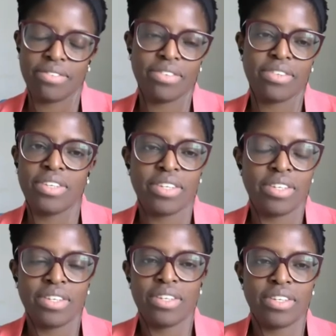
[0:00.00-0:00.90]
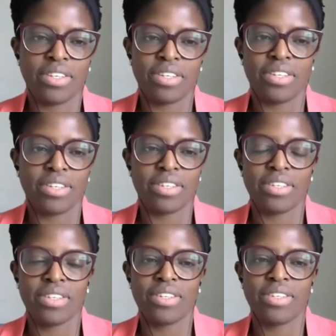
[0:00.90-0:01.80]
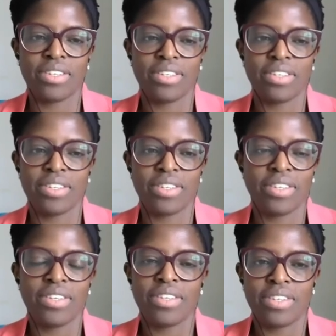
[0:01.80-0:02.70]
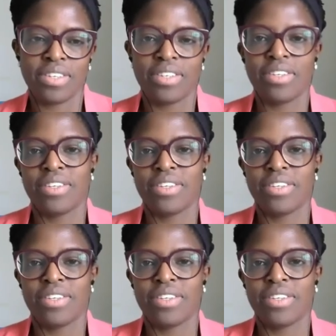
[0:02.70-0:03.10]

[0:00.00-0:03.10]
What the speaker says: No words are spoken by the person on screen.